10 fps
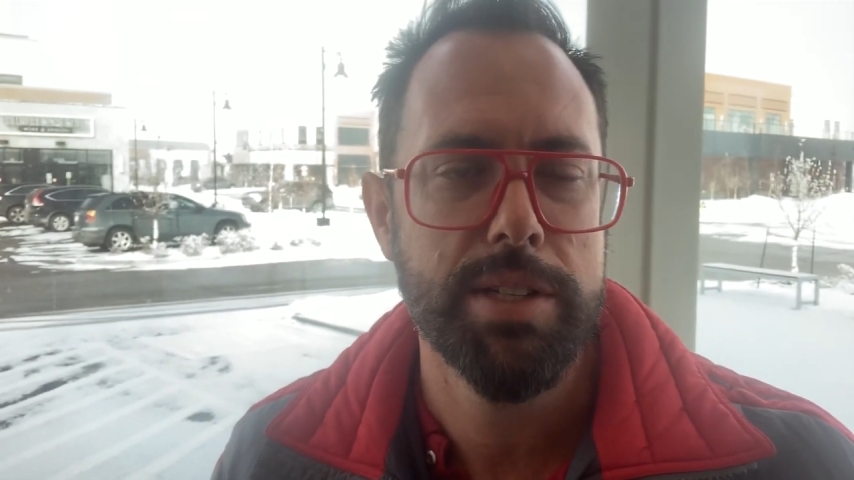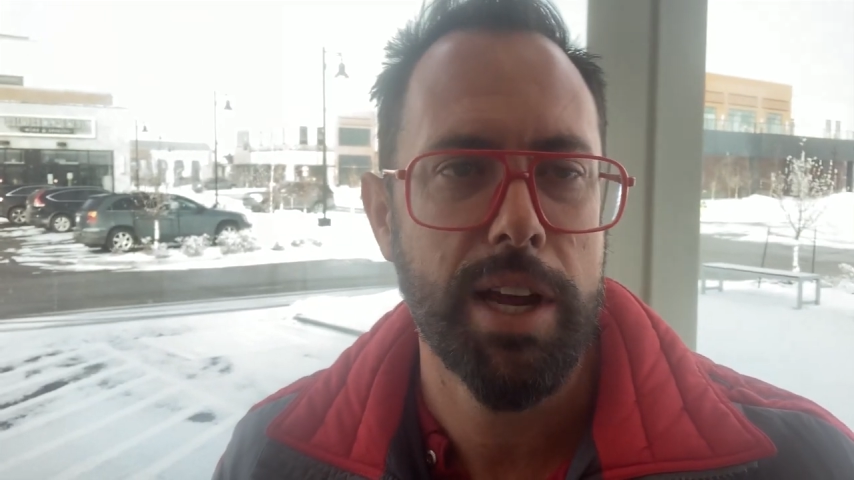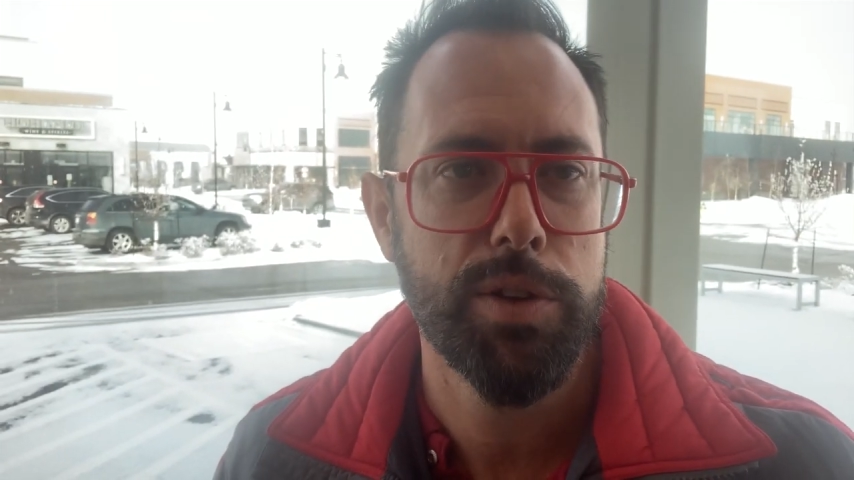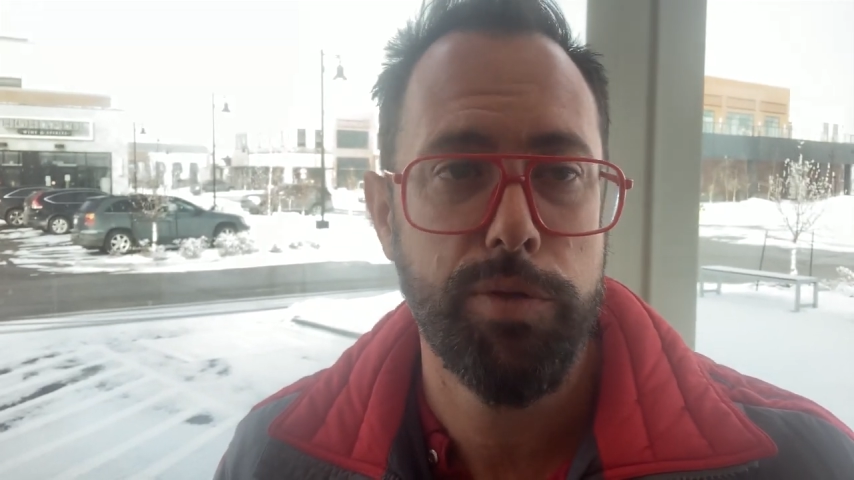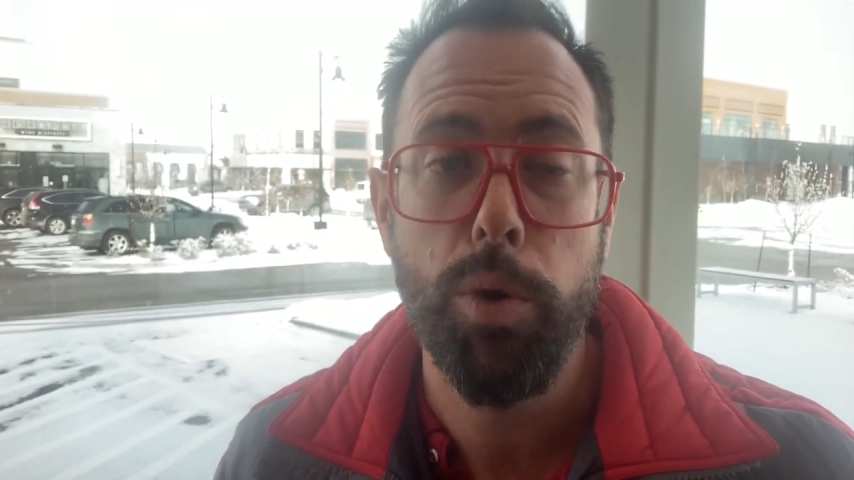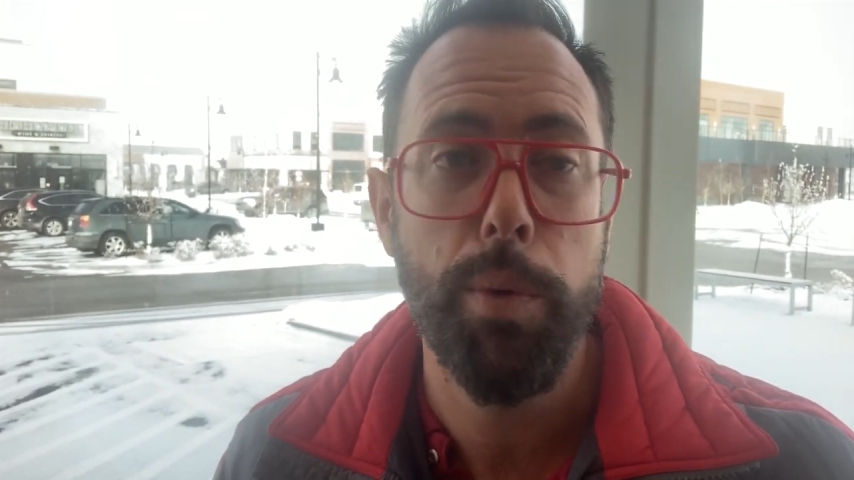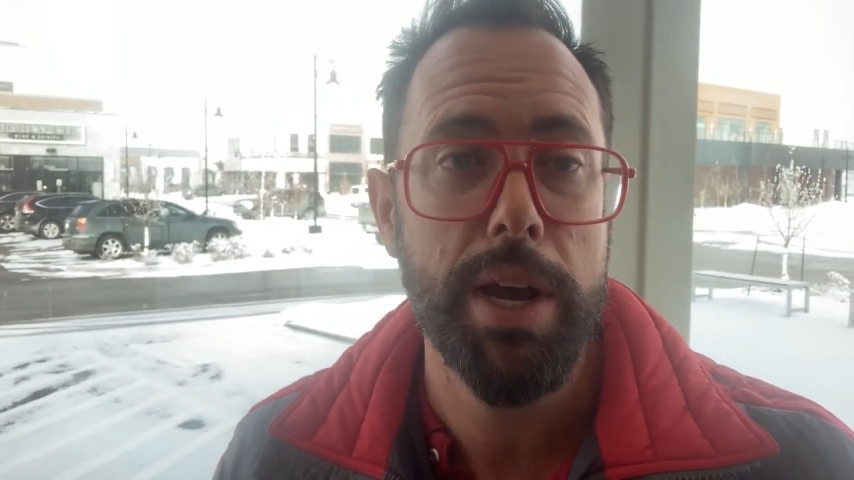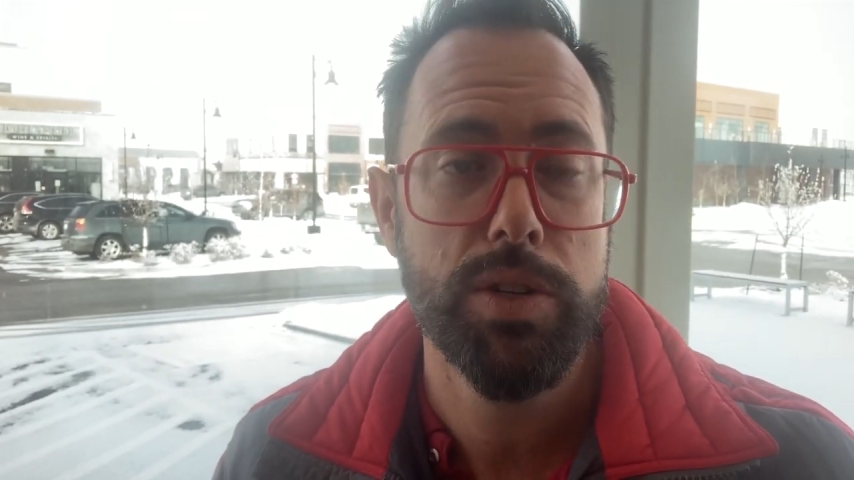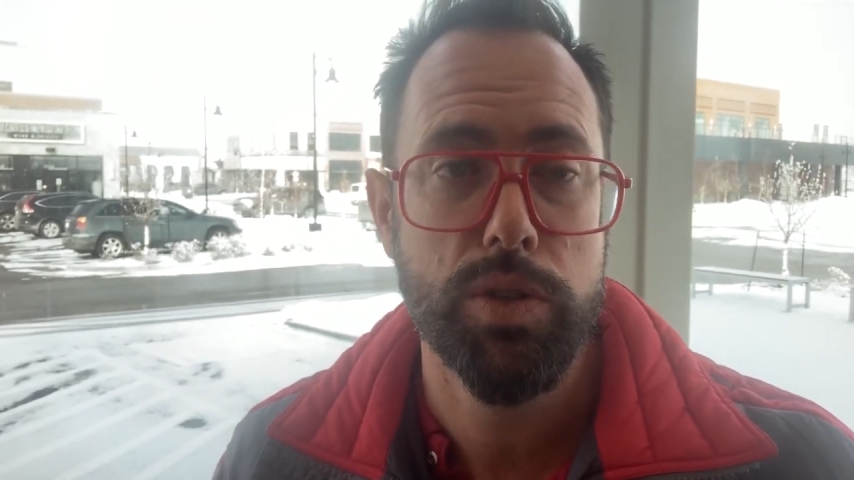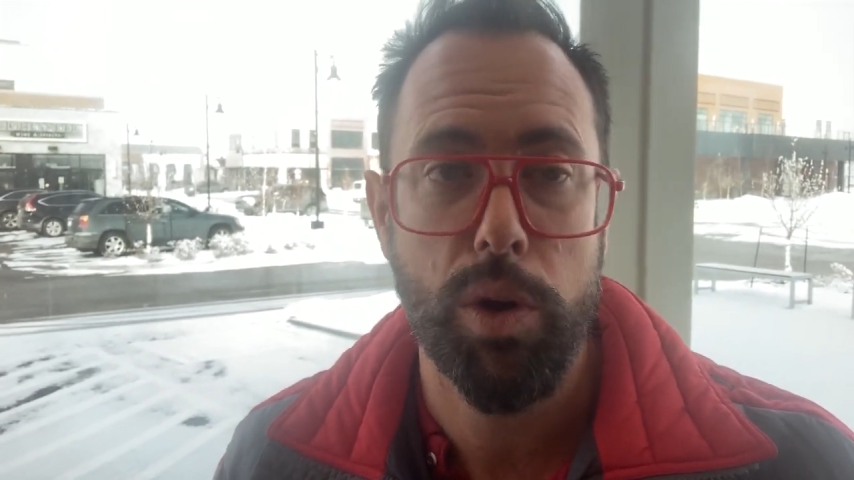next few
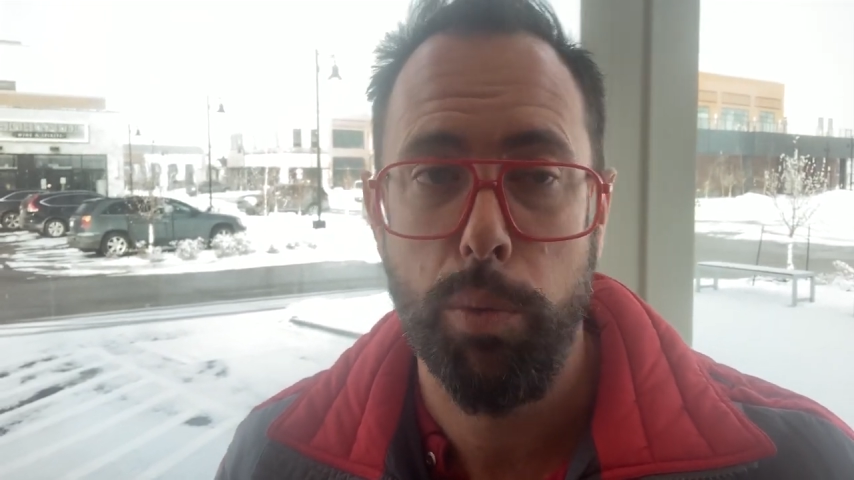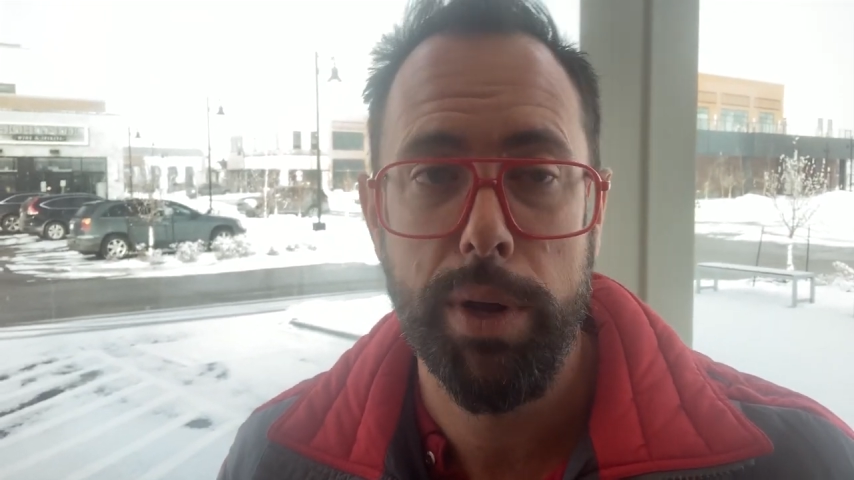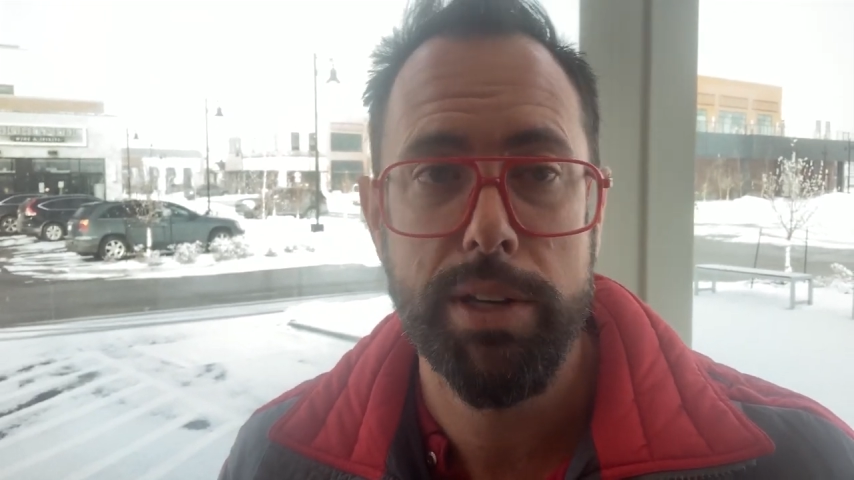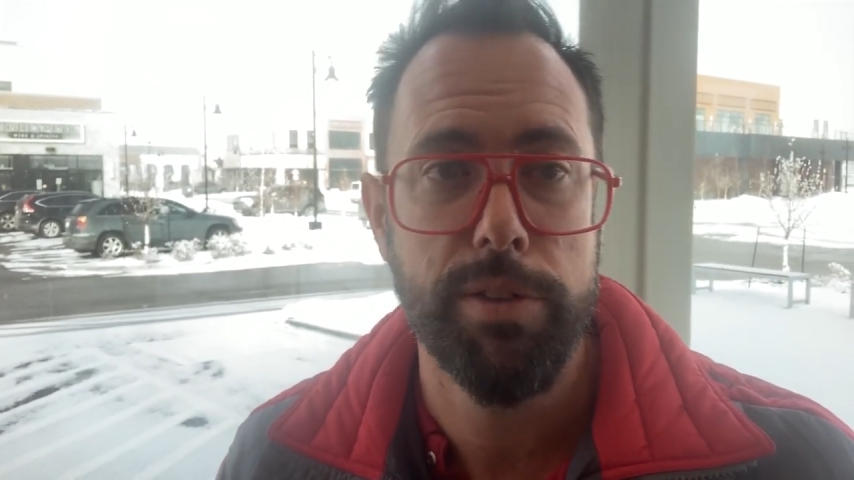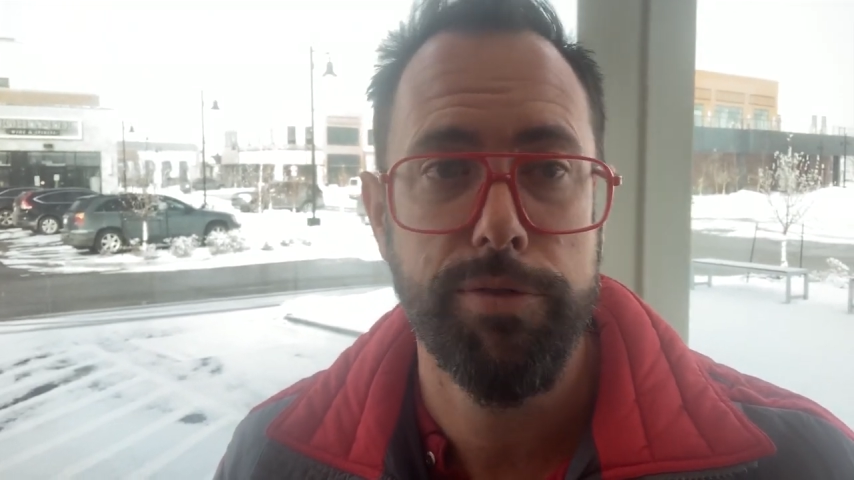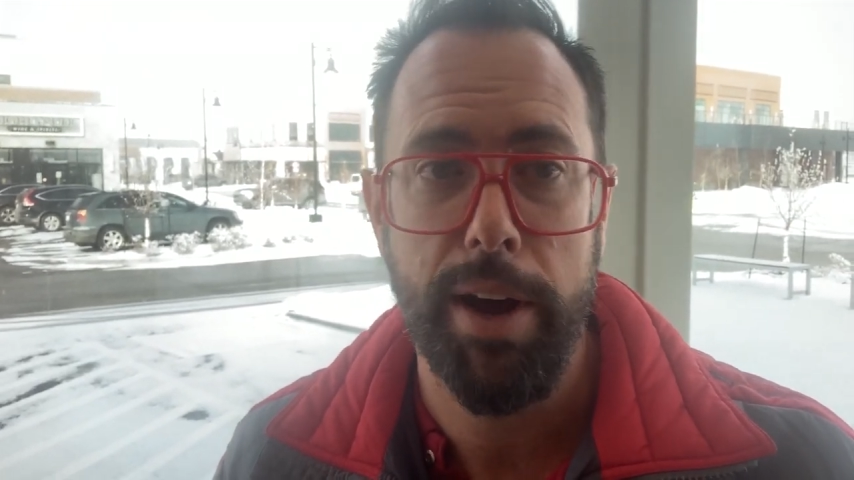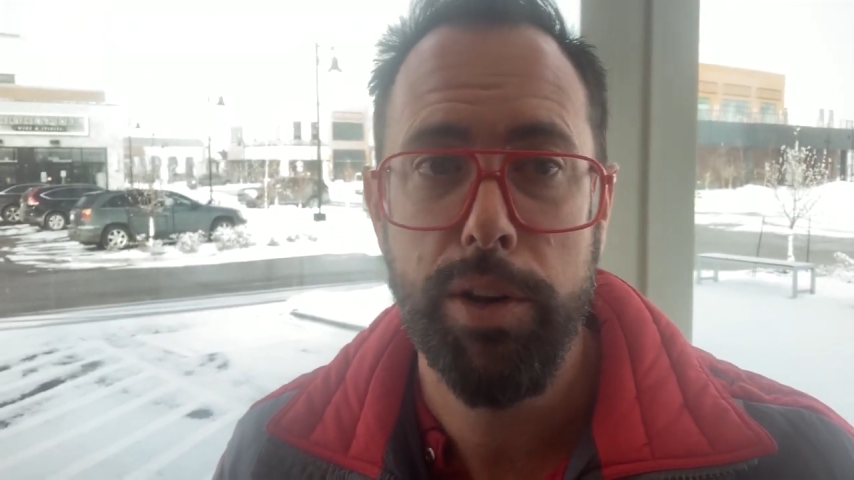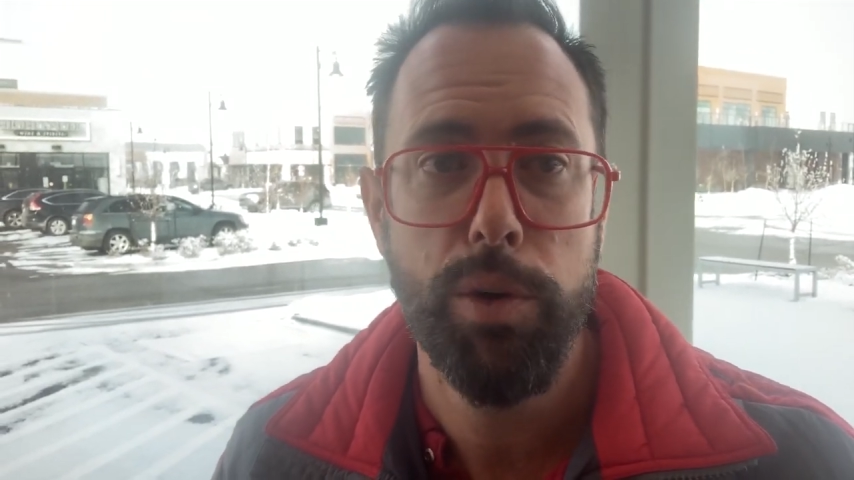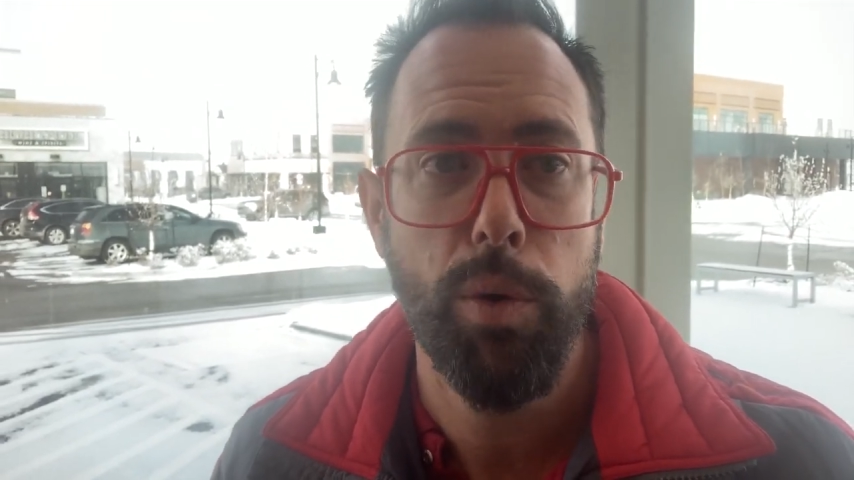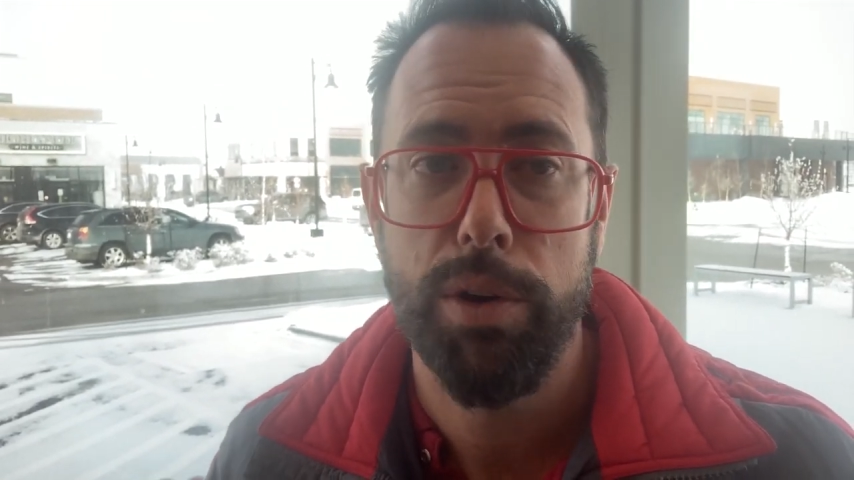weeks is going to really define you,